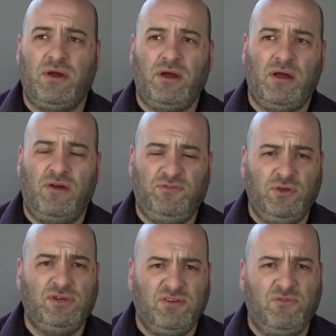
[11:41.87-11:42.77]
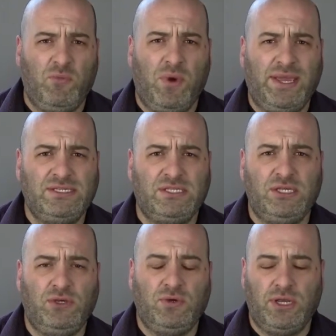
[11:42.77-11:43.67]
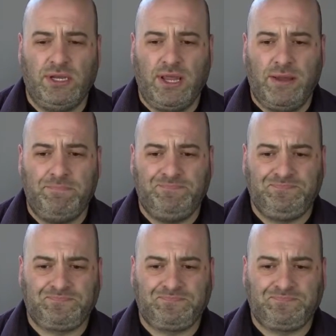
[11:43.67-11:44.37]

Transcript: are a few different ways that you can